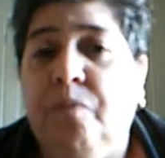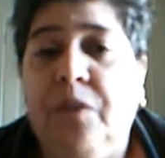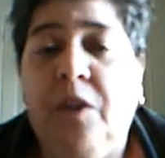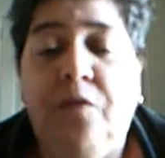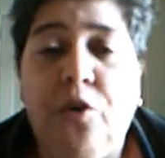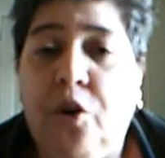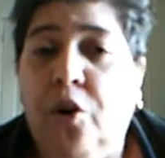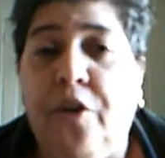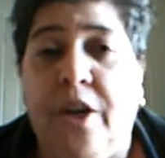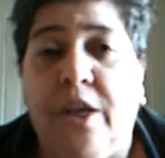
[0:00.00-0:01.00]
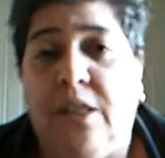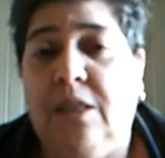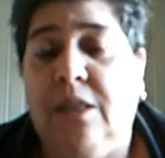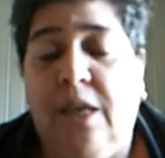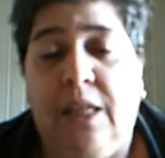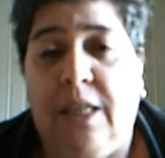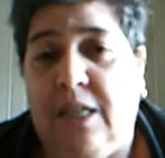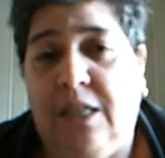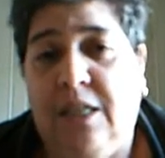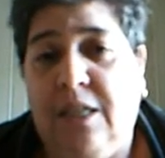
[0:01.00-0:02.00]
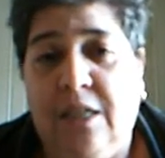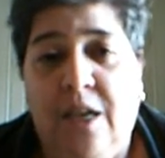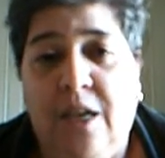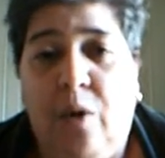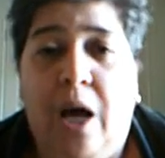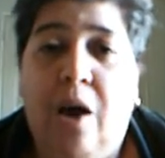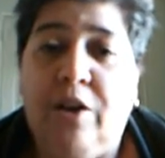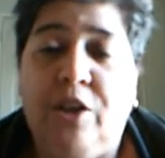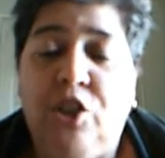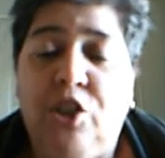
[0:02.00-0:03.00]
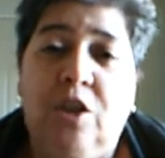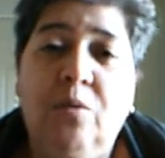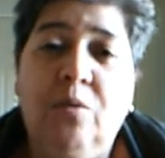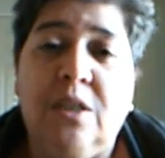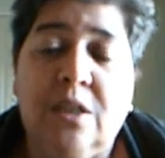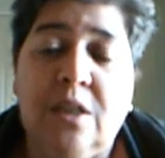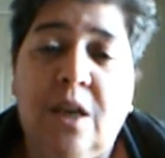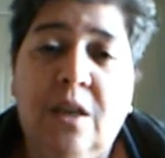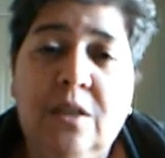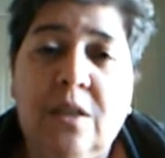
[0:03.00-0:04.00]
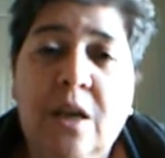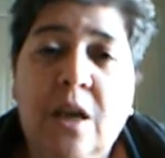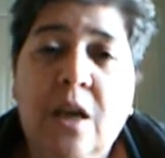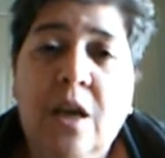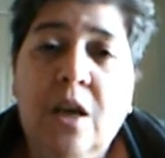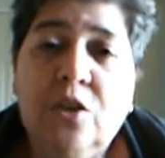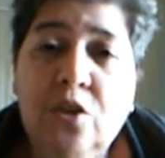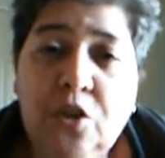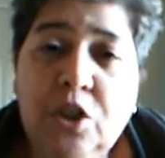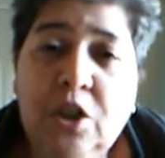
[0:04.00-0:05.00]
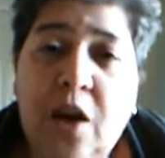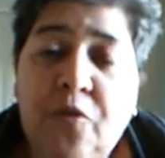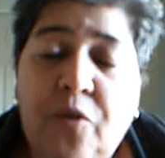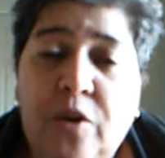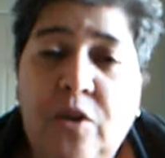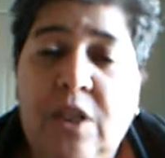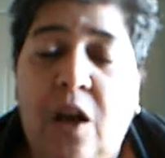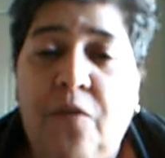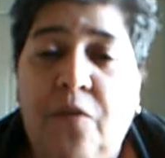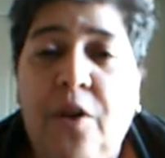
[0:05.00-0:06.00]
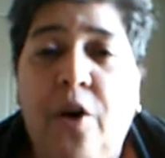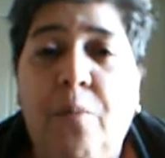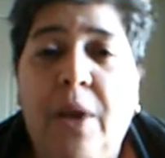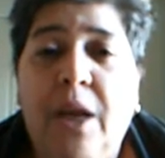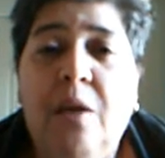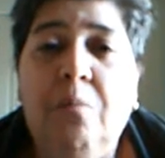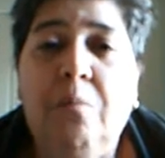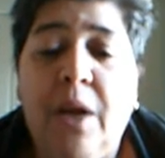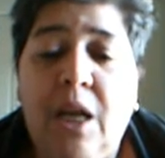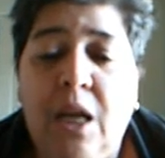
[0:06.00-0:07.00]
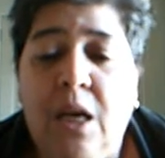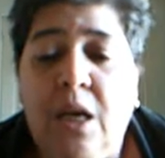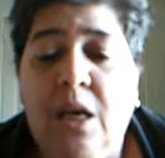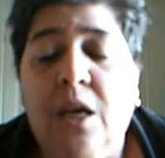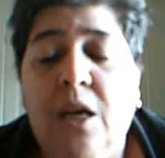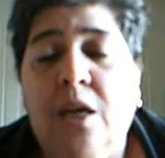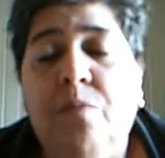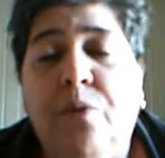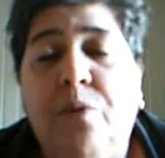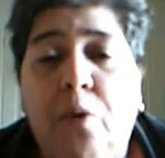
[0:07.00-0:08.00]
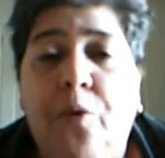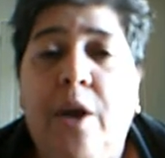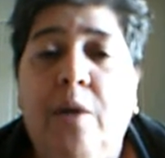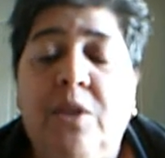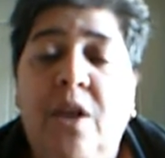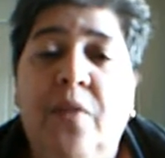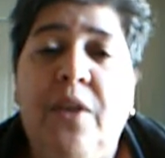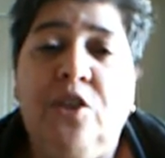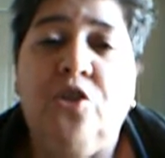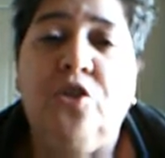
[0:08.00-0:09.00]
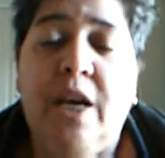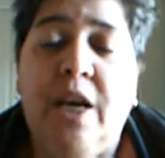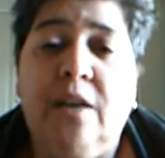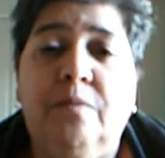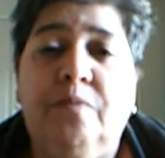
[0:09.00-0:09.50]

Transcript: if you're curious at least, well, how can she know these things? Search it out for yourself. There are many, many programs on the internet